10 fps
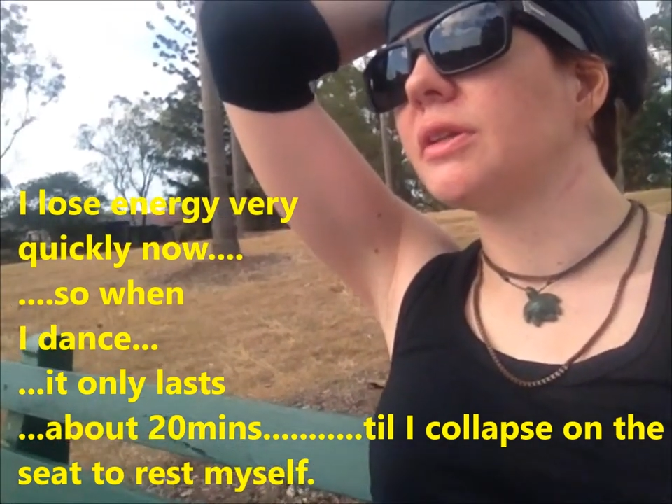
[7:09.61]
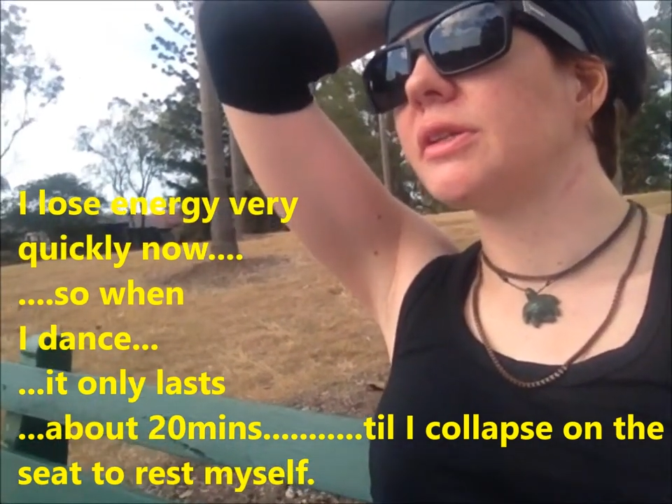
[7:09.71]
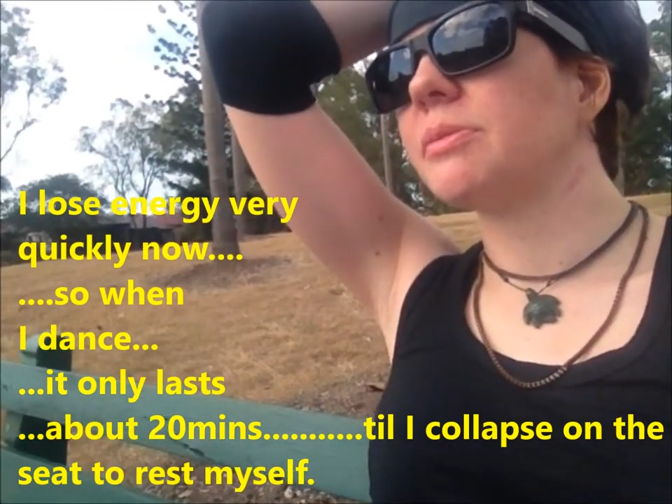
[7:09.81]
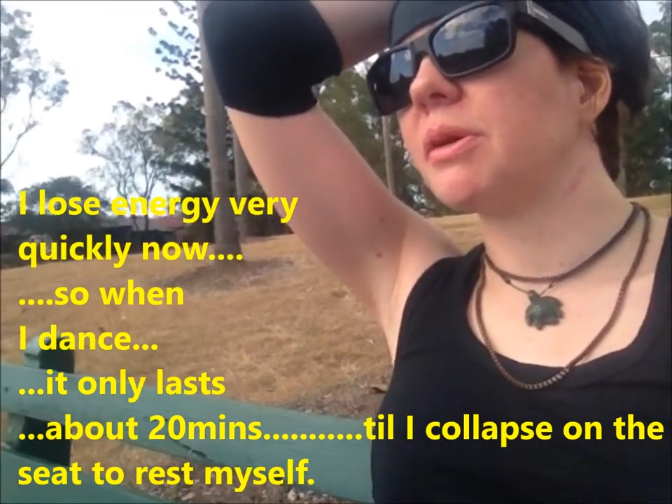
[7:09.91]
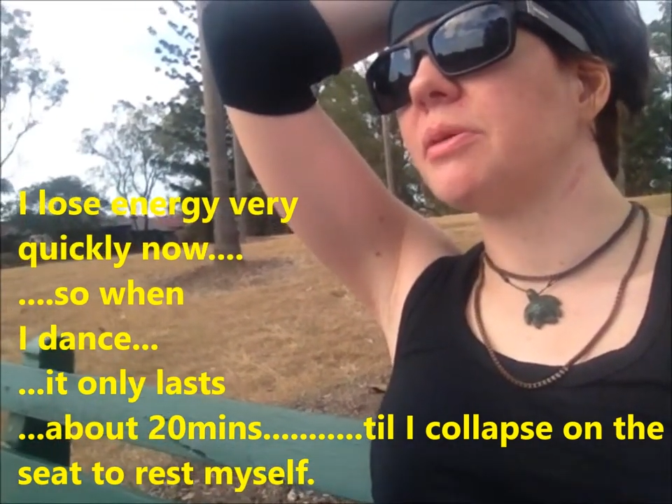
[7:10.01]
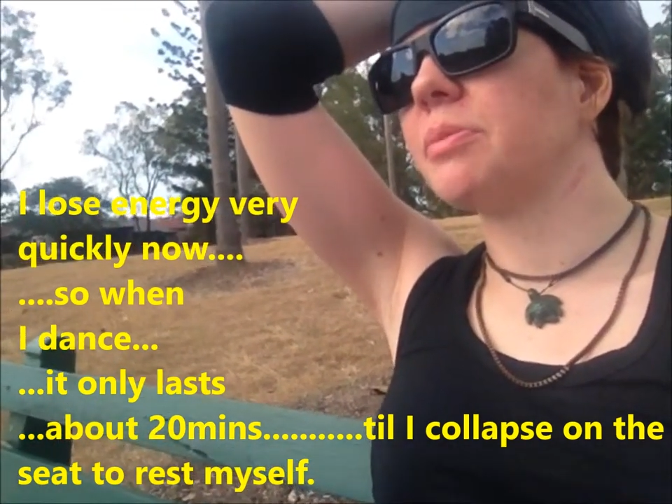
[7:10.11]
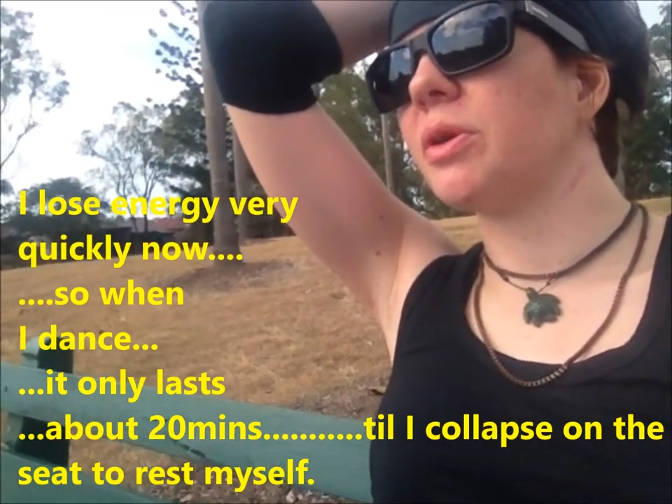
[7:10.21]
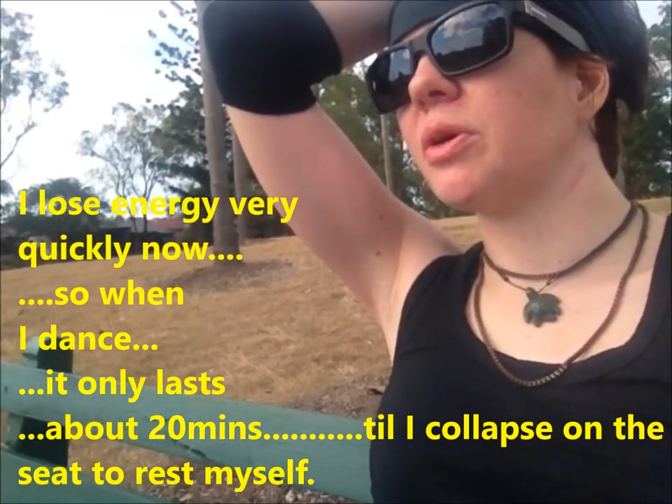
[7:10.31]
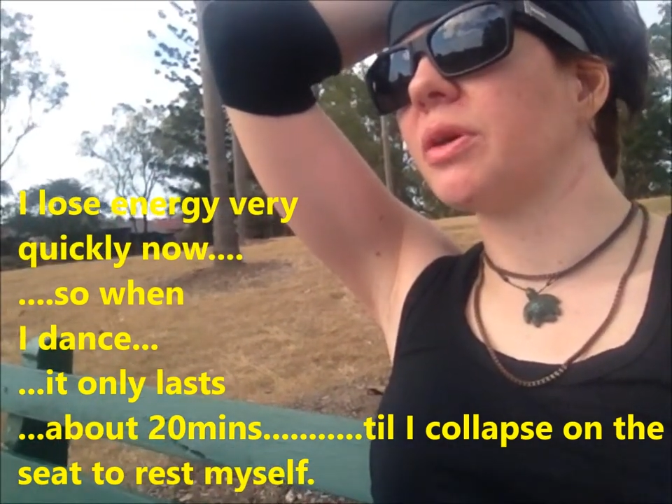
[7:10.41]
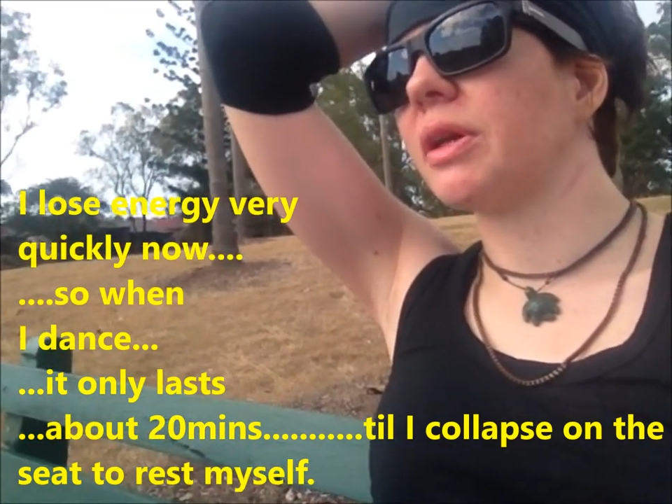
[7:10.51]
this is my
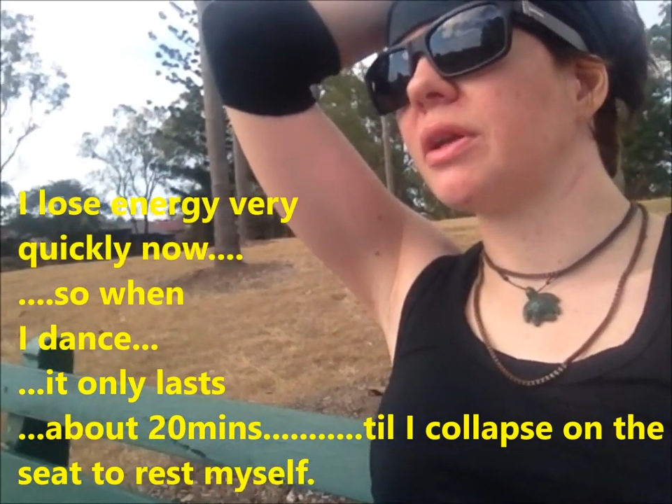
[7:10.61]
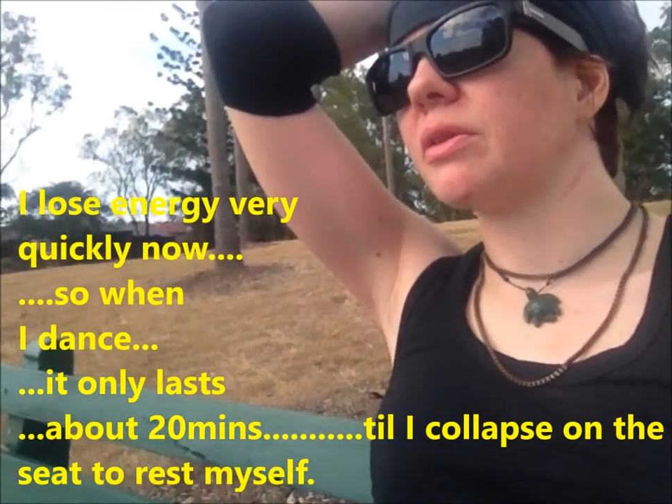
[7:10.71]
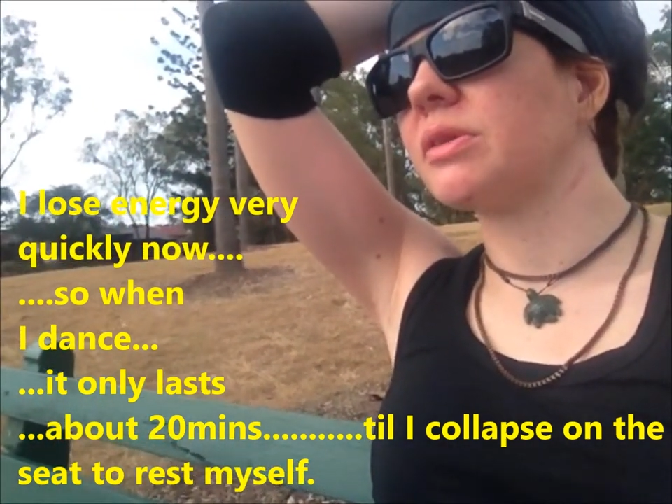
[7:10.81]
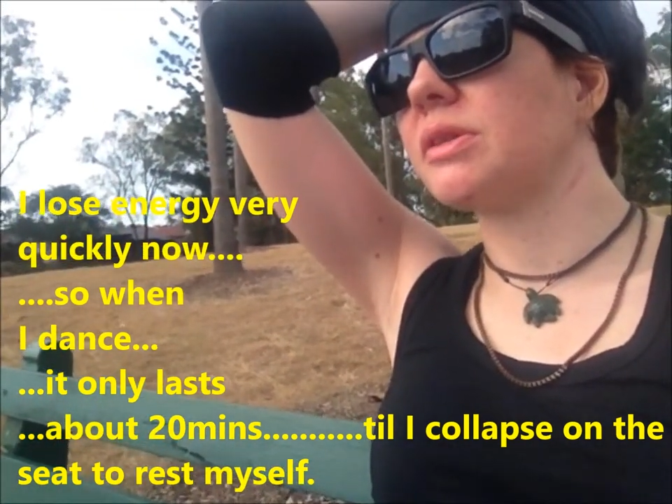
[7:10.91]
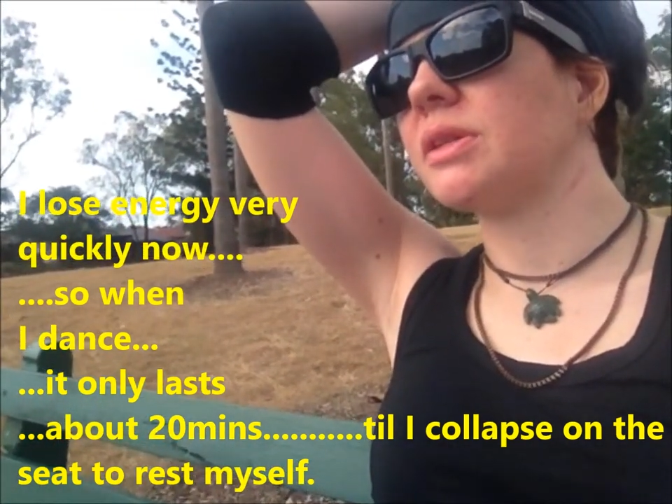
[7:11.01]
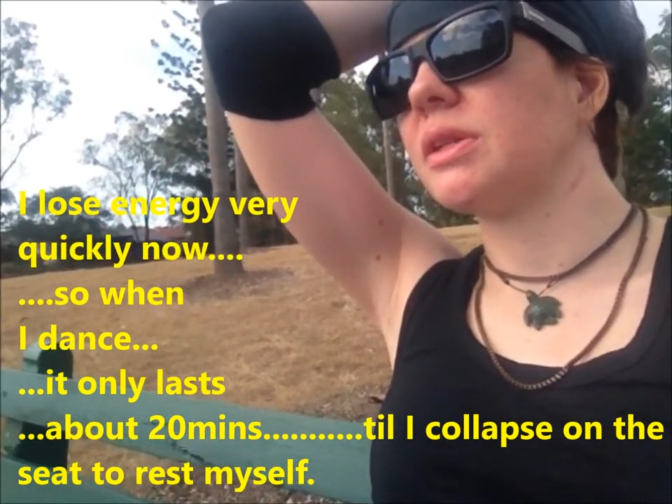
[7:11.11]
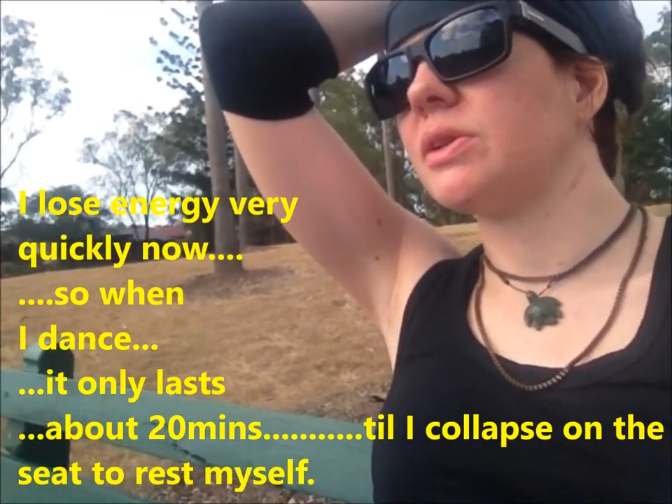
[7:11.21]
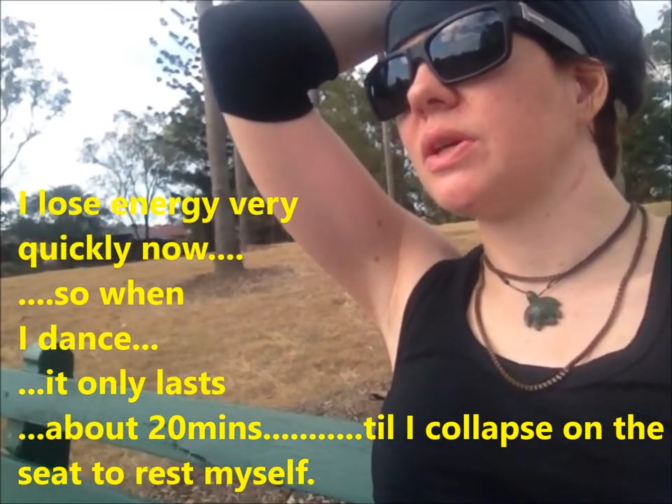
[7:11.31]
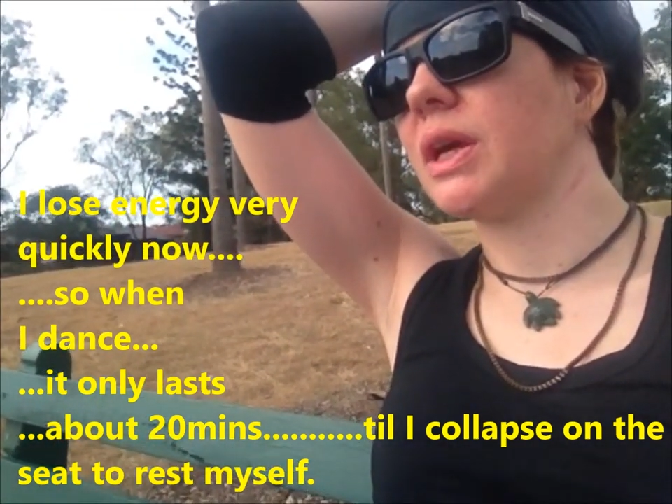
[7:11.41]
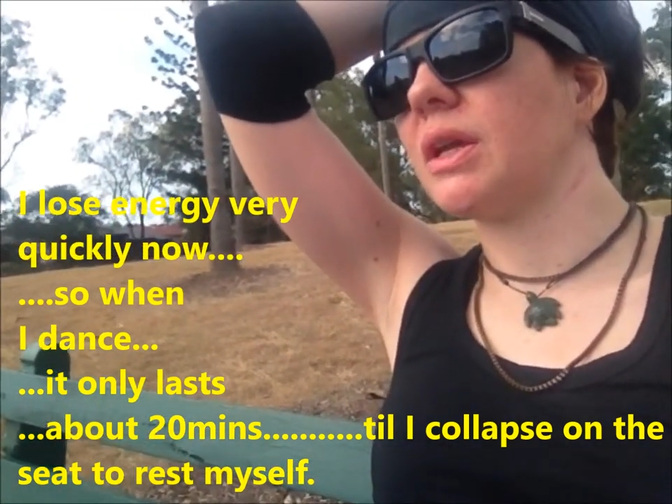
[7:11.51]
blog, and I'll see
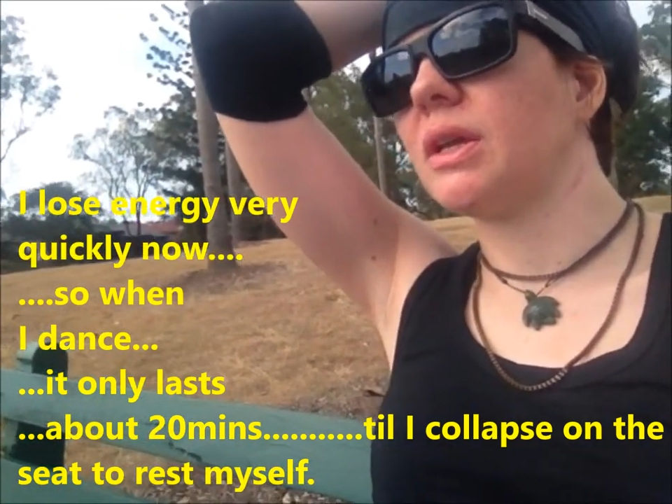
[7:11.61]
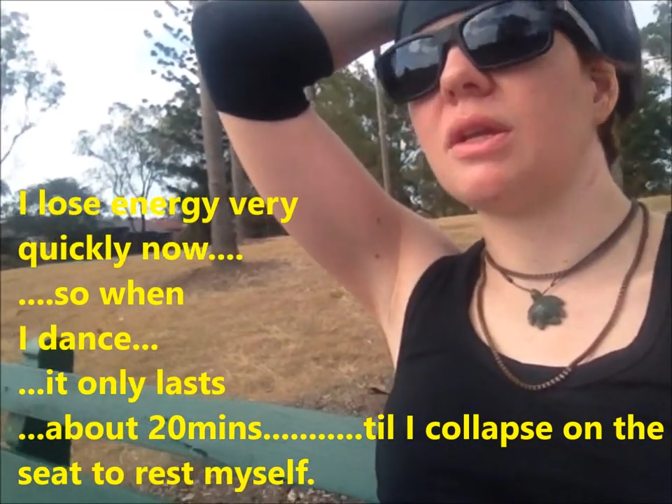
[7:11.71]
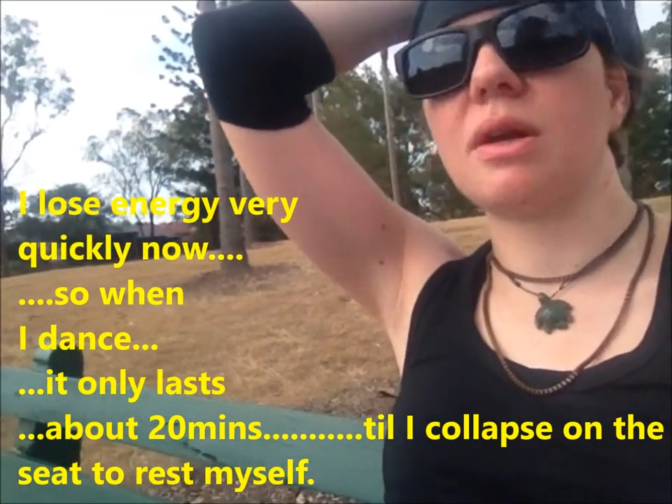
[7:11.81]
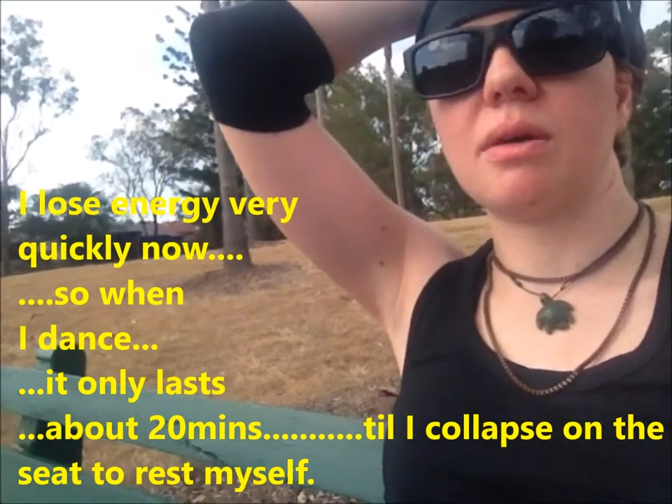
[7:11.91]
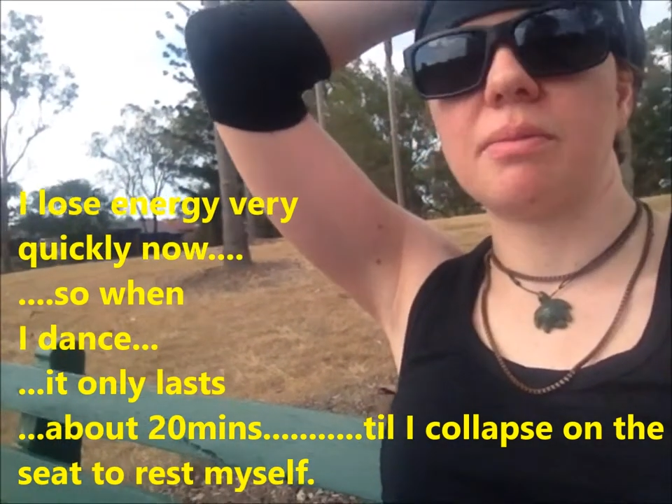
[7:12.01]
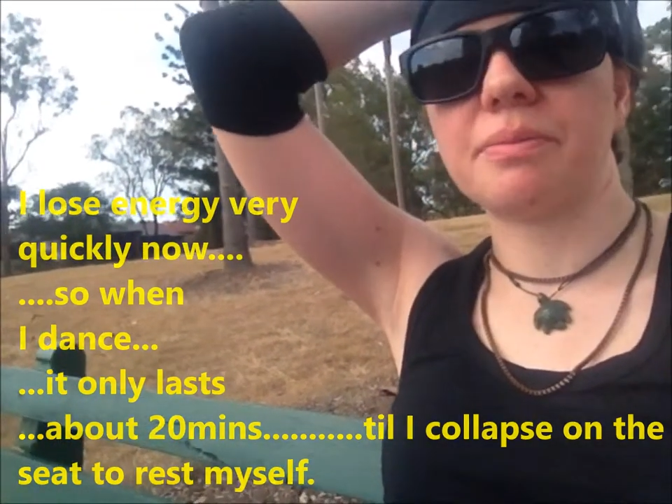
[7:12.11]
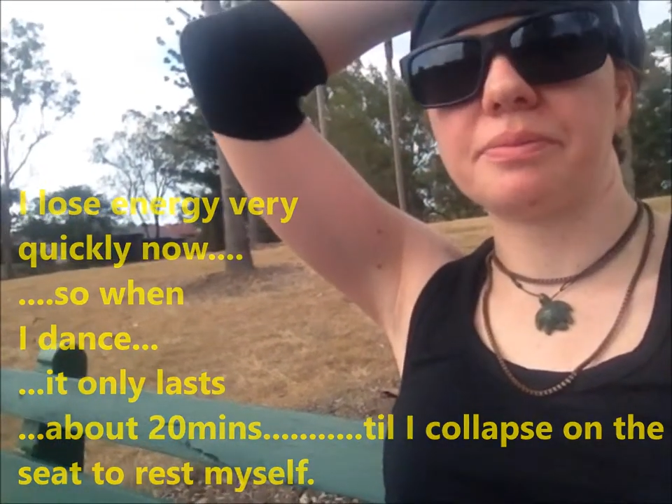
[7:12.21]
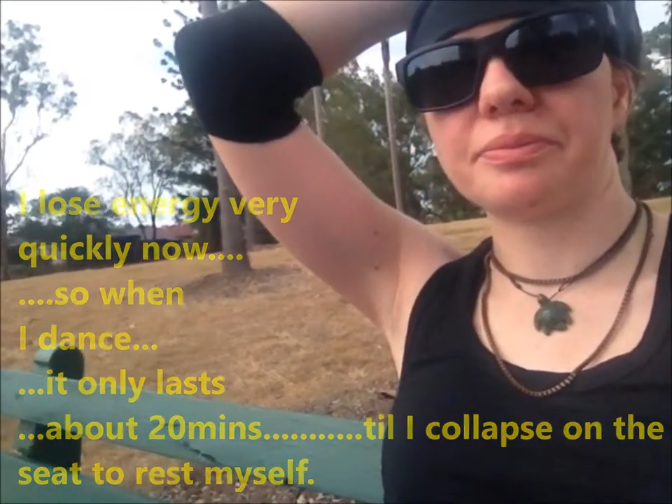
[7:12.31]
you again in, um,